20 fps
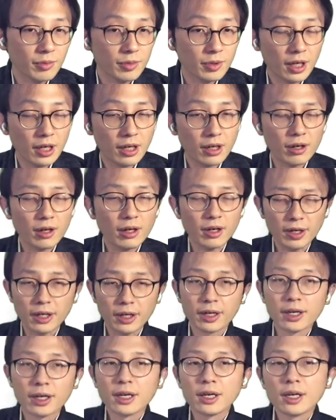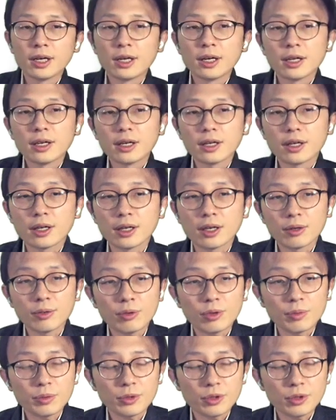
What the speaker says: Nakahara, from